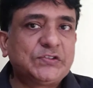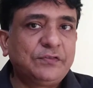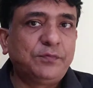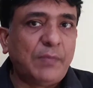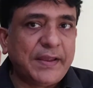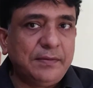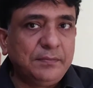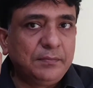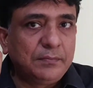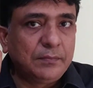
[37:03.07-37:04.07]
of my
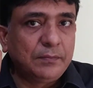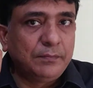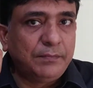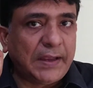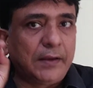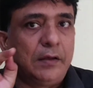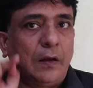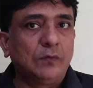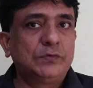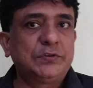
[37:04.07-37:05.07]

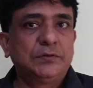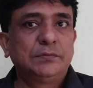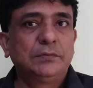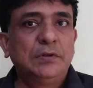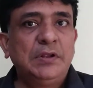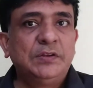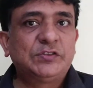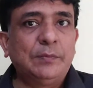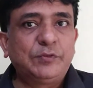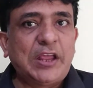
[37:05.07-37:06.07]
background.
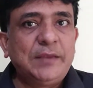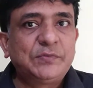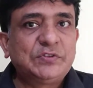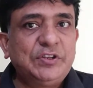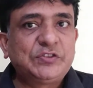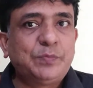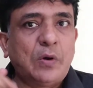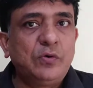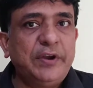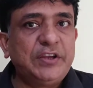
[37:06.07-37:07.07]
Sometimes this
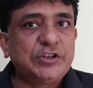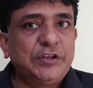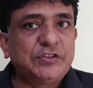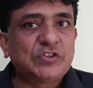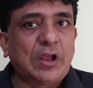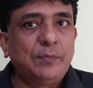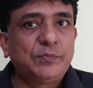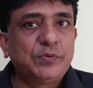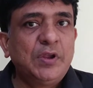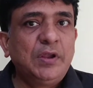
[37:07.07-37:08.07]
foundation
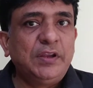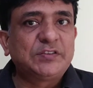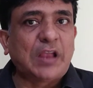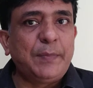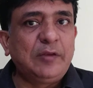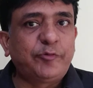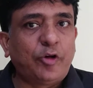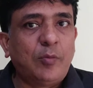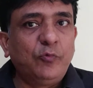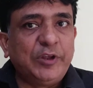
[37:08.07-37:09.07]
is coming
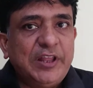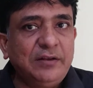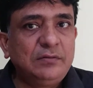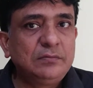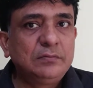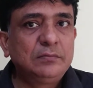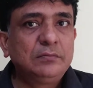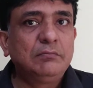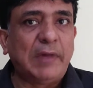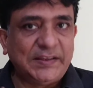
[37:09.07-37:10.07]
from within
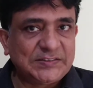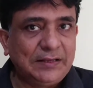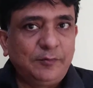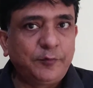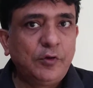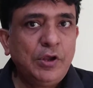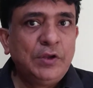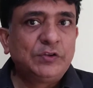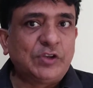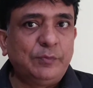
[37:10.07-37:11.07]
myself.
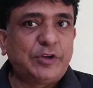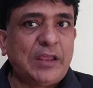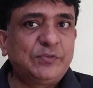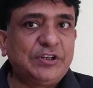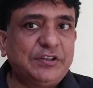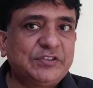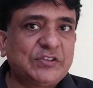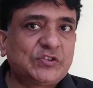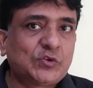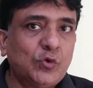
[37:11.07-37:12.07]
Sometimes it is a
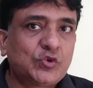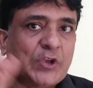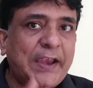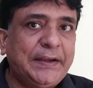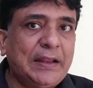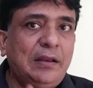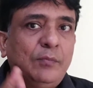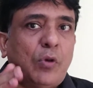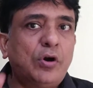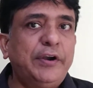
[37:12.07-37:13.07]

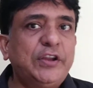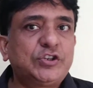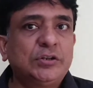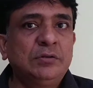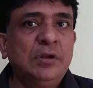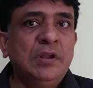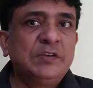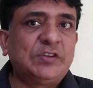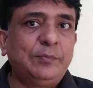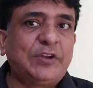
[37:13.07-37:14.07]
societal foundation.
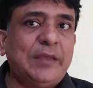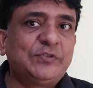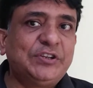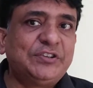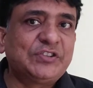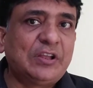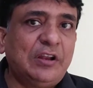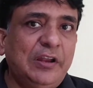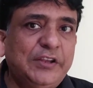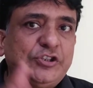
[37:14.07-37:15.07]
Sometimes it is a
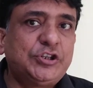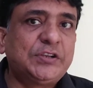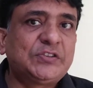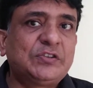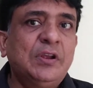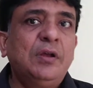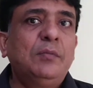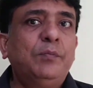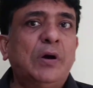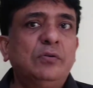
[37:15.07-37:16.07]
religious
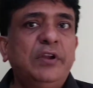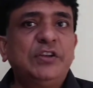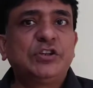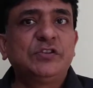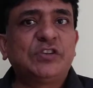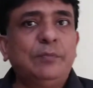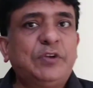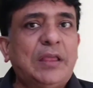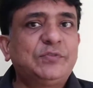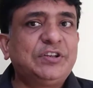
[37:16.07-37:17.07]
foundation.
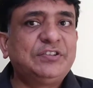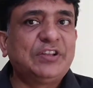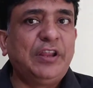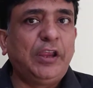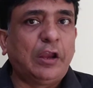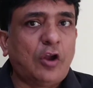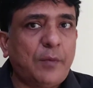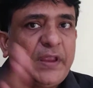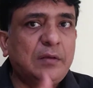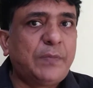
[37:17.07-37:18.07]
Sometimes it is an
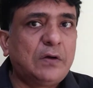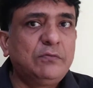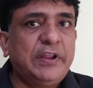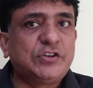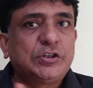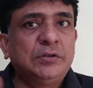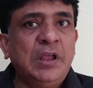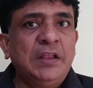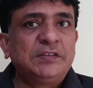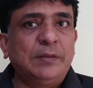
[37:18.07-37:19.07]
economic
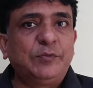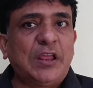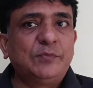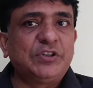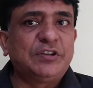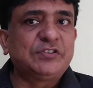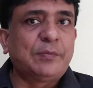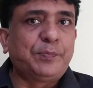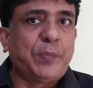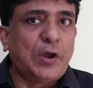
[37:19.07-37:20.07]
foundation. Sometimes it is
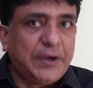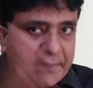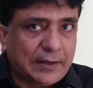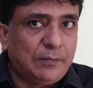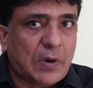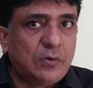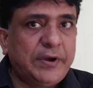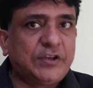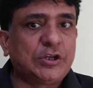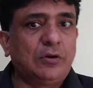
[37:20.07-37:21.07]
a political
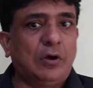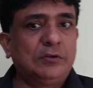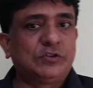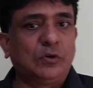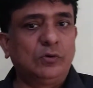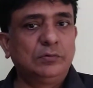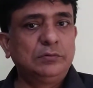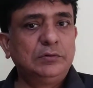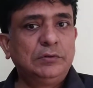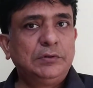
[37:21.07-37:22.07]
foundation also.
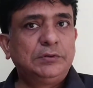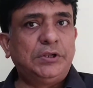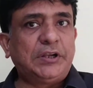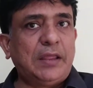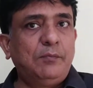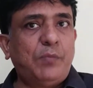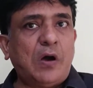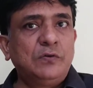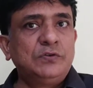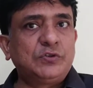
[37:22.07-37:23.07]
That I am
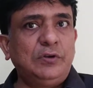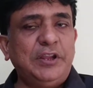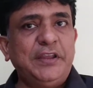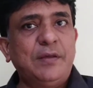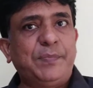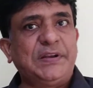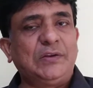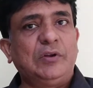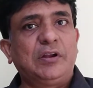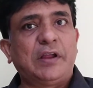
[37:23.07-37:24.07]
bound to lead a
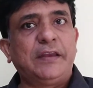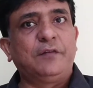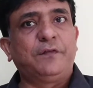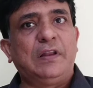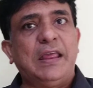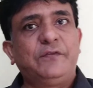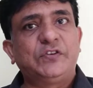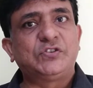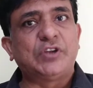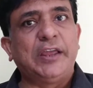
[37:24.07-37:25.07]
particular kind of a
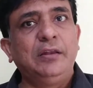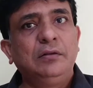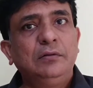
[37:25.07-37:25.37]
lifestyle